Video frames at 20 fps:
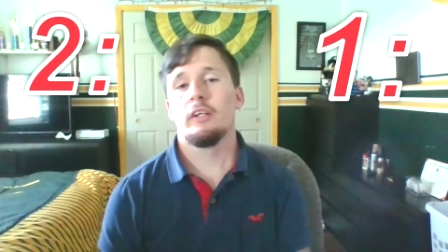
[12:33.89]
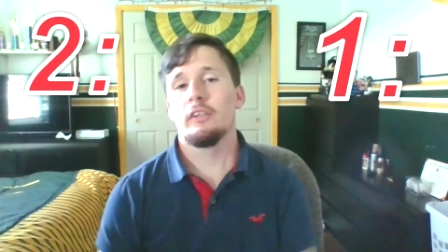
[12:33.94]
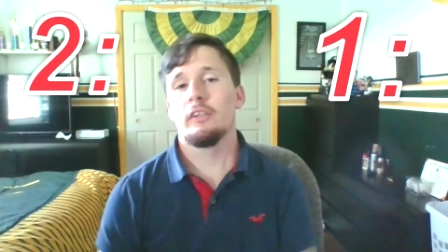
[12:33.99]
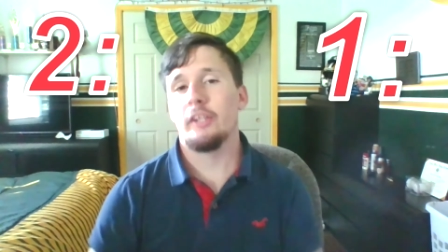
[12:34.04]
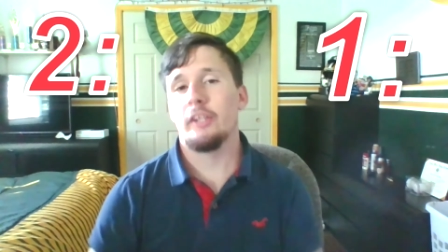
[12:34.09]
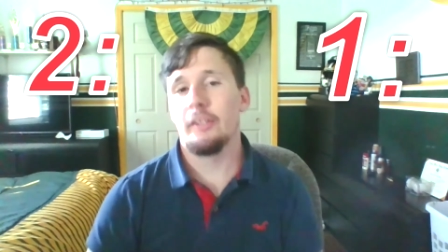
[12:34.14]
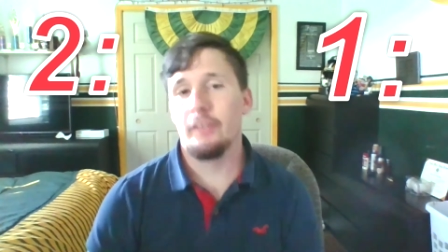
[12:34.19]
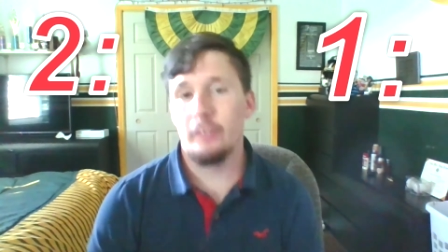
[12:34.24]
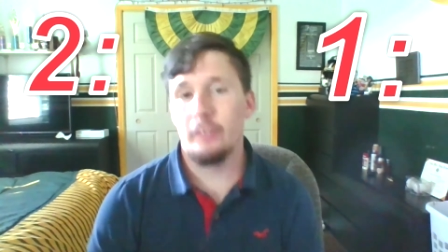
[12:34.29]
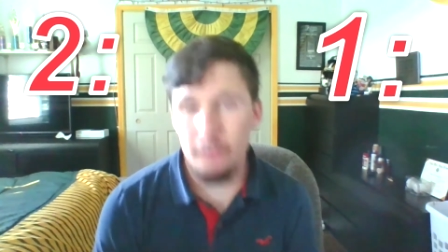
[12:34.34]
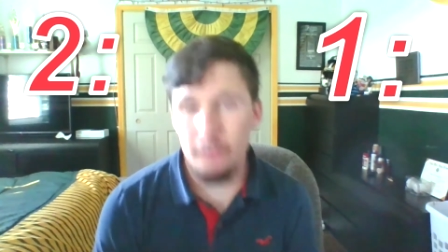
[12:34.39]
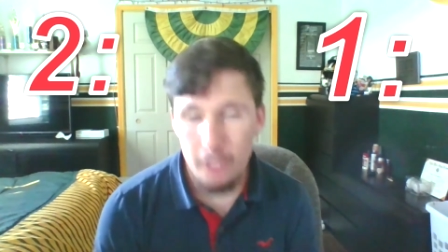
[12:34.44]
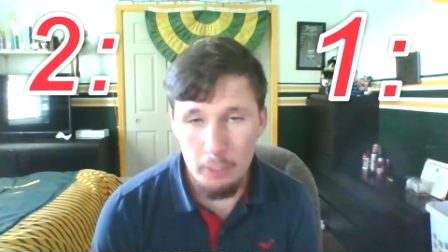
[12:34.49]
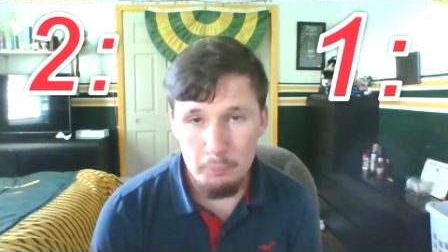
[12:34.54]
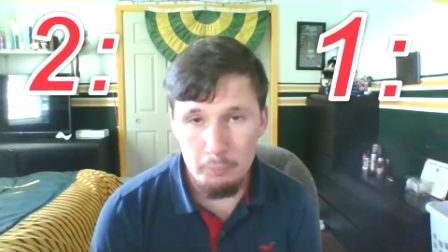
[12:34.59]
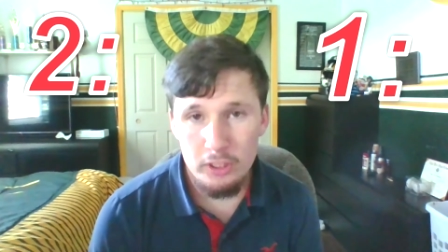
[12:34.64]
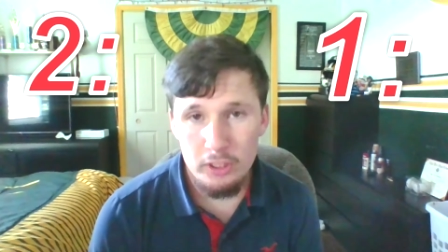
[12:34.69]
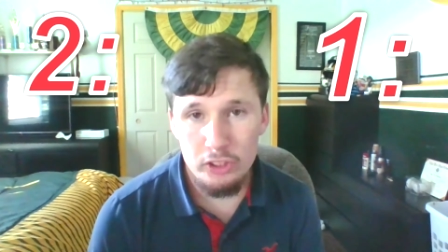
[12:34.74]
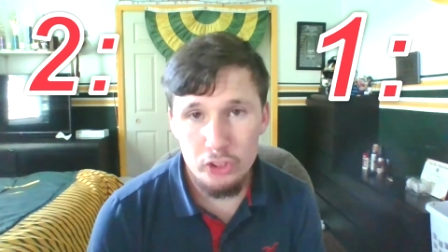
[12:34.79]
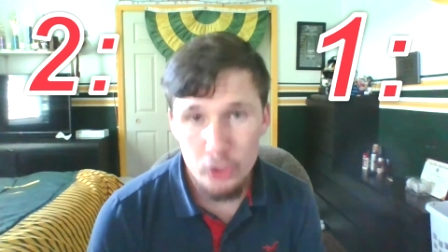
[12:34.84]
The
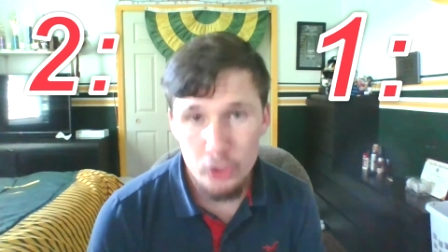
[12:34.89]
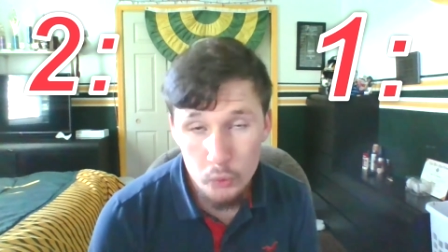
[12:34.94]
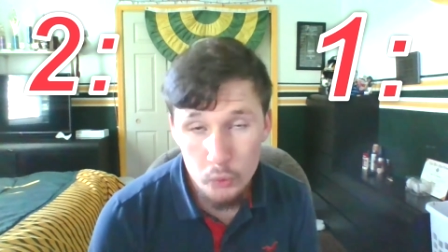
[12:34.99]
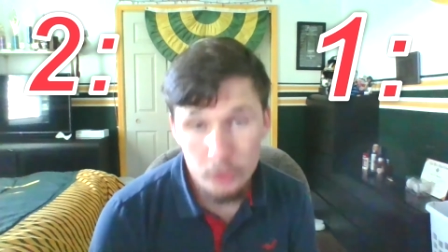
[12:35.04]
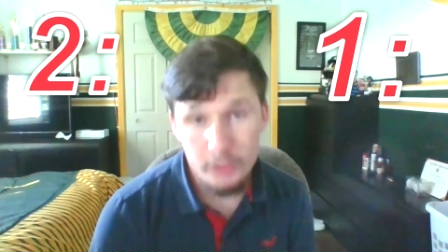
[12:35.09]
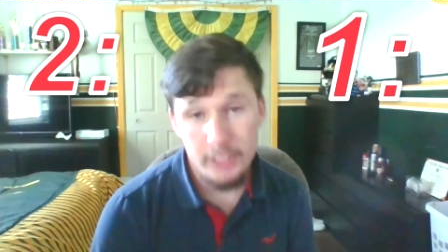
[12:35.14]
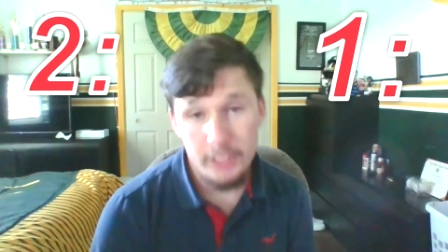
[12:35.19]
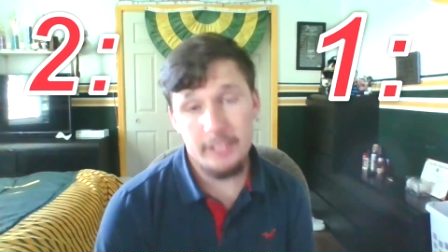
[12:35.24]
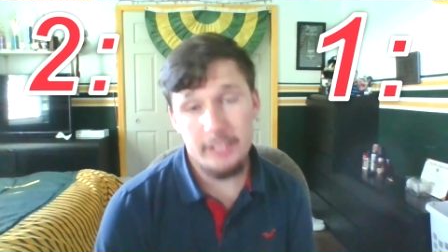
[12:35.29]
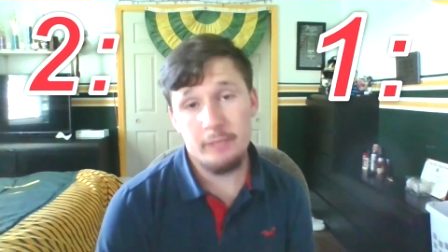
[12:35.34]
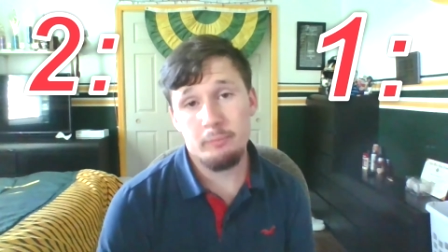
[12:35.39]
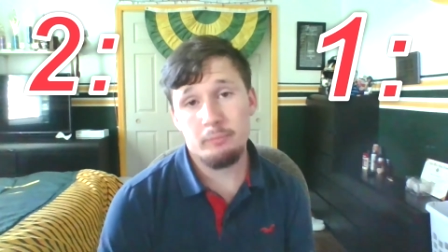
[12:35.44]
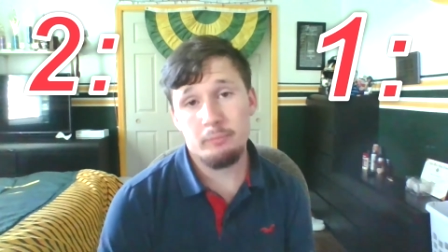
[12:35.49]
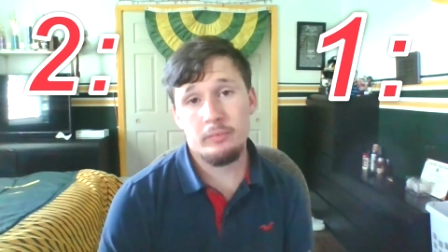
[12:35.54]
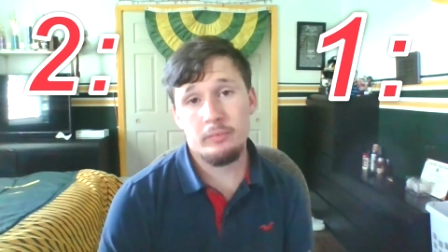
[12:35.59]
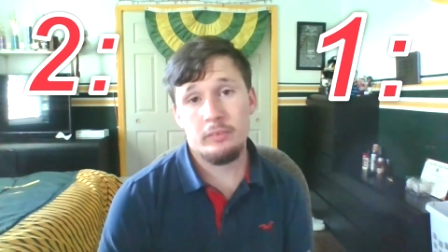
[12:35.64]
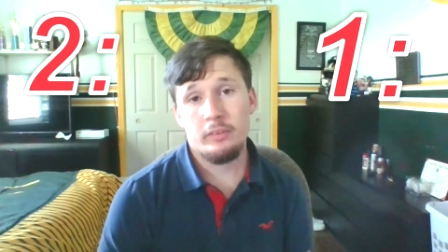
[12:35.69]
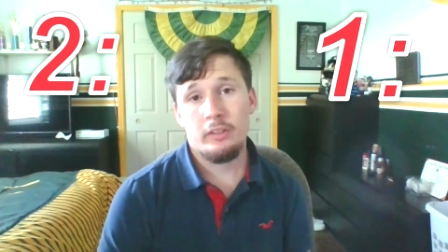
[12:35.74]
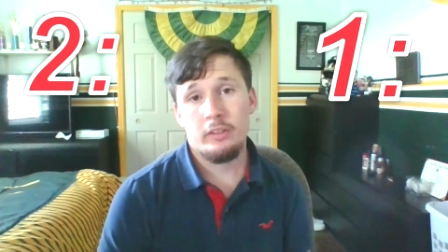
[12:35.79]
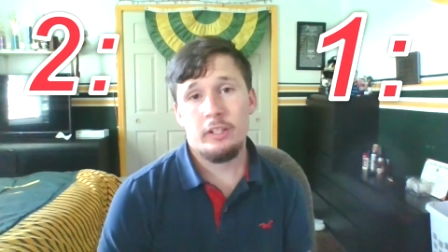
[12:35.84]
number 2 team.
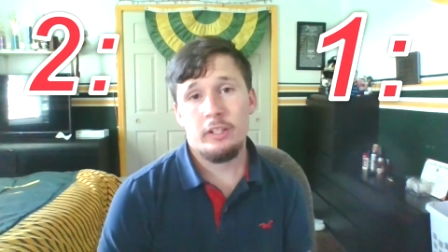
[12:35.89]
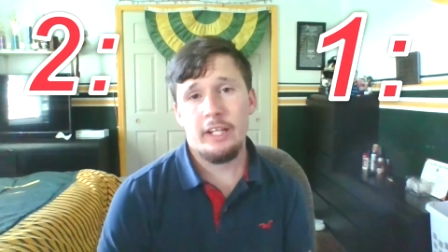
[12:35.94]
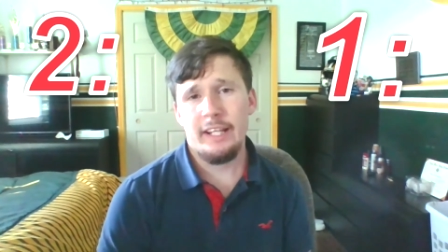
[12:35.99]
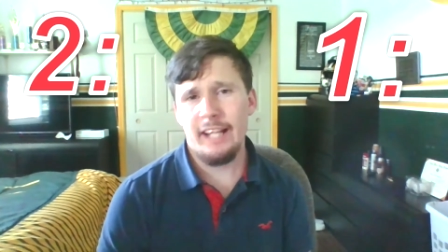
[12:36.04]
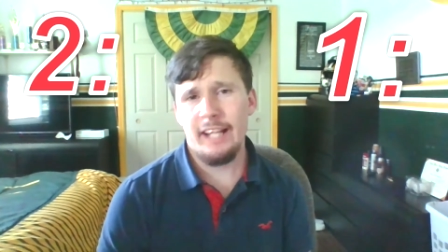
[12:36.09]
And